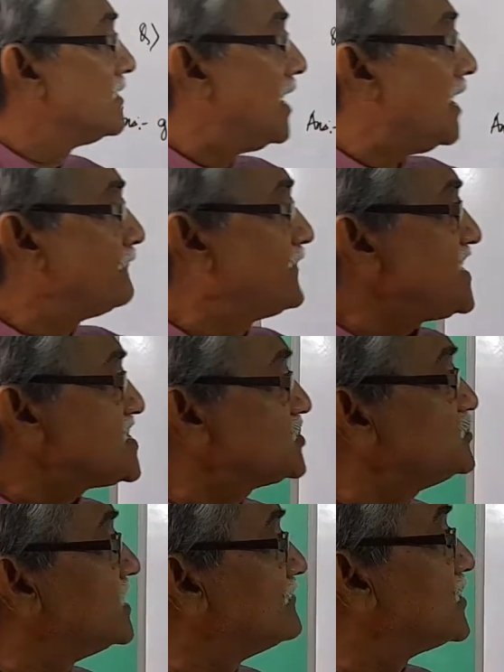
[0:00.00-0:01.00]
A big
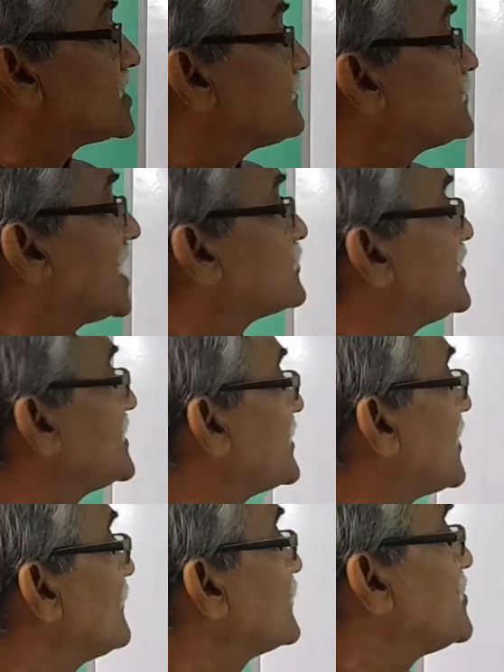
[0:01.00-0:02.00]
number of carbon atoms